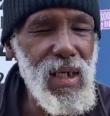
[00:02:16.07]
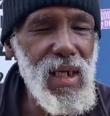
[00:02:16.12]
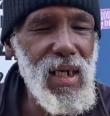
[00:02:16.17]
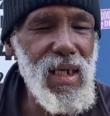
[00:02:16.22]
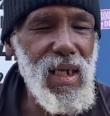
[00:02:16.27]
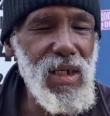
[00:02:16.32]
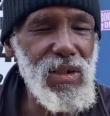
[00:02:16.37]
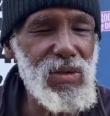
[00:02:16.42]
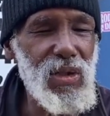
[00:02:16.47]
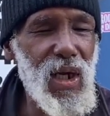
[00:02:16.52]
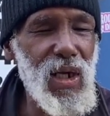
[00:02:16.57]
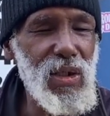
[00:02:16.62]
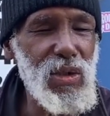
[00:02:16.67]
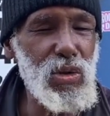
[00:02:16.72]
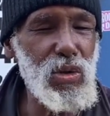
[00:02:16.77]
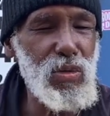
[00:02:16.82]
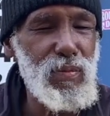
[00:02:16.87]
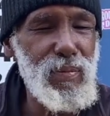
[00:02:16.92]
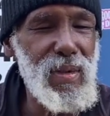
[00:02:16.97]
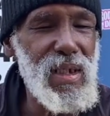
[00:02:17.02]
and I try to
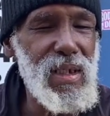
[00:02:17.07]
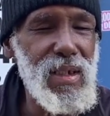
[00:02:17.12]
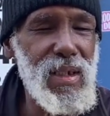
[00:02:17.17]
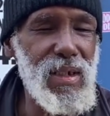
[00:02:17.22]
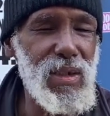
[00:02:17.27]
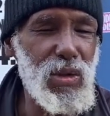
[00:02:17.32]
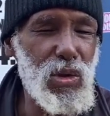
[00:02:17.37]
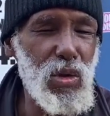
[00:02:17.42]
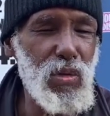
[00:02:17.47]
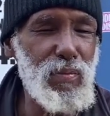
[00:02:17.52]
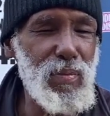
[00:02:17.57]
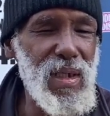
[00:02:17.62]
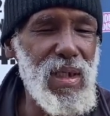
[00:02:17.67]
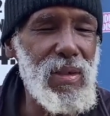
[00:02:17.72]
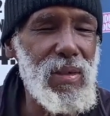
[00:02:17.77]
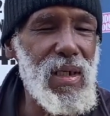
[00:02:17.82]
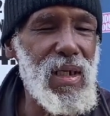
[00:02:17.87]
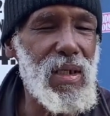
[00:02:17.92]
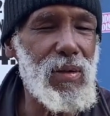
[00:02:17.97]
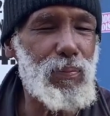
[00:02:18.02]
do me and do
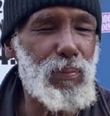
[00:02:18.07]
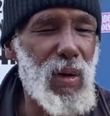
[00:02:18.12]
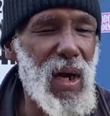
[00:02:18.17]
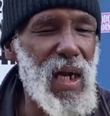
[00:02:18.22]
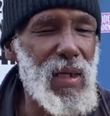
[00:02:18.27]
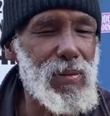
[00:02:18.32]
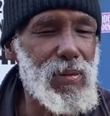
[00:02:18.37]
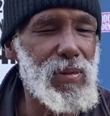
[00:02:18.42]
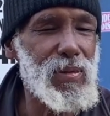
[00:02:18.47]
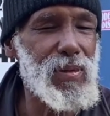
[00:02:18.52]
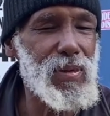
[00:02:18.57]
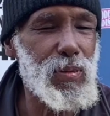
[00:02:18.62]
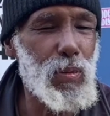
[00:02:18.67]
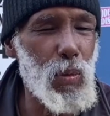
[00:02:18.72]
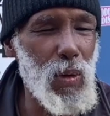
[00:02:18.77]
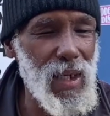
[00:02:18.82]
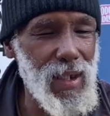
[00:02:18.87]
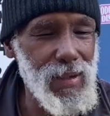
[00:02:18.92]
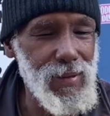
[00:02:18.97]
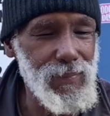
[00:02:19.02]
me in the prosperous
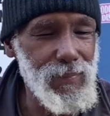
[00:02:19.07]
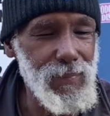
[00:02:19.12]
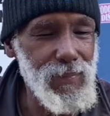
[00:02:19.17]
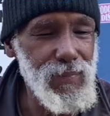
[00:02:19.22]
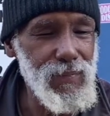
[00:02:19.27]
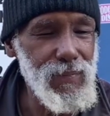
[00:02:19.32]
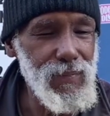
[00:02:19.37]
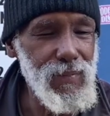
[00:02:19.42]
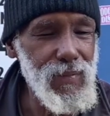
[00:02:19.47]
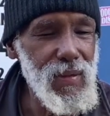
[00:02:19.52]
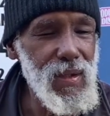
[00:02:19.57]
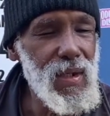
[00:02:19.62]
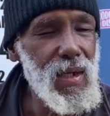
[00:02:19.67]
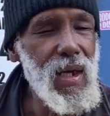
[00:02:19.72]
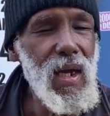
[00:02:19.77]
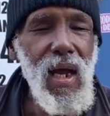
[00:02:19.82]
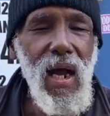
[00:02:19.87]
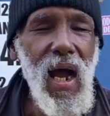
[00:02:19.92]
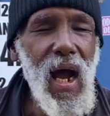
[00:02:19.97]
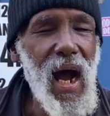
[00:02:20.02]
way.
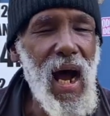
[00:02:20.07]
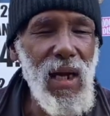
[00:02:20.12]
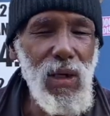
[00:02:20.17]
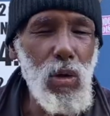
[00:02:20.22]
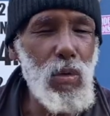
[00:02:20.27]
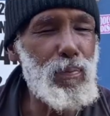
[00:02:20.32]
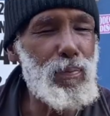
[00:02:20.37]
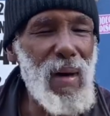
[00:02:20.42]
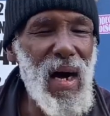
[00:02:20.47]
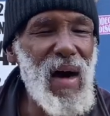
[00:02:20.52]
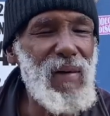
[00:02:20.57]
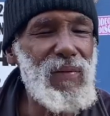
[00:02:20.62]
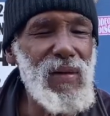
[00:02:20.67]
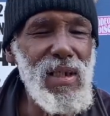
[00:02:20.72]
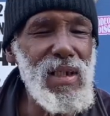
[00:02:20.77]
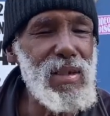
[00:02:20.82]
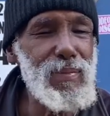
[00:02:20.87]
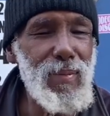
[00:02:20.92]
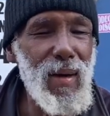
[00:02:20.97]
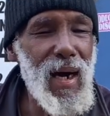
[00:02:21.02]
Okay. I don't bother
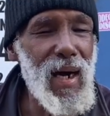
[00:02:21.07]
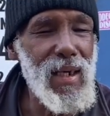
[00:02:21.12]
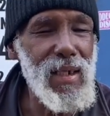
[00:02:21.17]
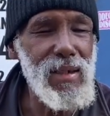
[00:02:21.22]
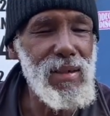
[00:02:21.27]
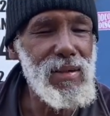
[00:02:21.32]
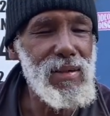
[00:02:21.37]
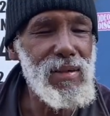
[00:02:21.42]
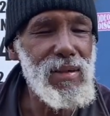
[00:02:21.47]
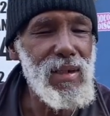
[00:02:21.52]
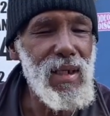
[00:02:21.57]
anybody.